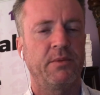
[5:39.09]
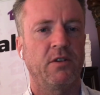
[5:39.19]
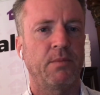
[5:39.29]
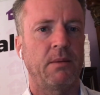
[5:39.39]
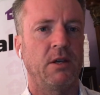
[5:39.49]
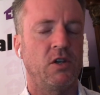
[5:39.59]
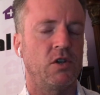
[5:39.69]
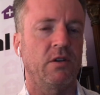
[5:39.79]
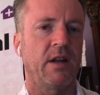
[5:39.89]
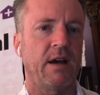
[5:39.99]
because maybe you
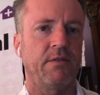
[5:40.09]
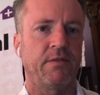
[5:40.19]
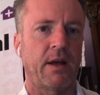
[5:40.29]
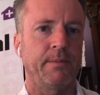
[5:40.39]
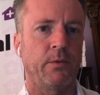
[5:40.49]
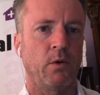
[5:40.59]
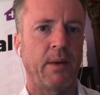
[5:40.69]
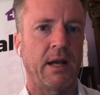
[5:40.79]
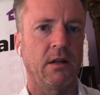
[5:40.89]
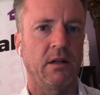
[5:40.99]
shouldn't have a family
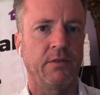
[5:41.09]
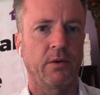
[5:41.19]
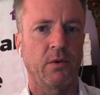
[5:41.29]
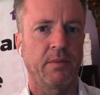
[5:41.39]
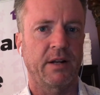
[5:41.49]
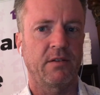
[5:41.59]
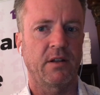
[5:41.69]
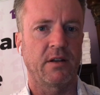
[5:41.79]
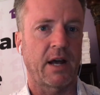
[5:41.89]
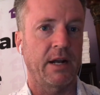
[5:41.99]
room and a living room next
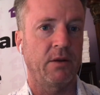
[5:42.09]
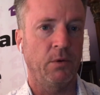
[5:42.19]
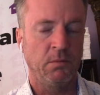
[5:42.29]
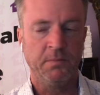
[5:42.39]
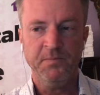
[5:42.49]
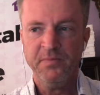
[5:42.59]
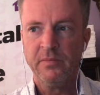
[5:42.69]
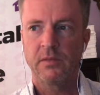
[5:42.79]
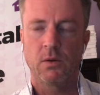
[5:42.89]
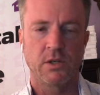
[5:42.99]
to the dining room,
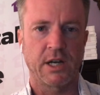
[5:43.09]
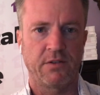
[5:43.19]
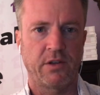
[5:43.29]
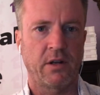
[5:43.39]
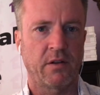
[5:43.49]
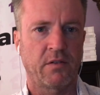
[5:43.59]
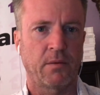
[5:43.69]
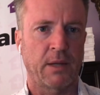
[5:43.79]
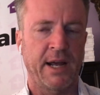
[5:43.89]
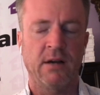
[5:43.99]
which I've seen in
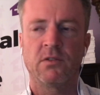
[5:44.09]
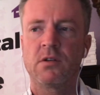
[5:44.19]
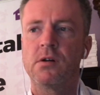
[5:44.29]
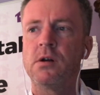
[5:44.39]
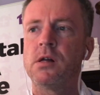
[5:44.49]
some layouts.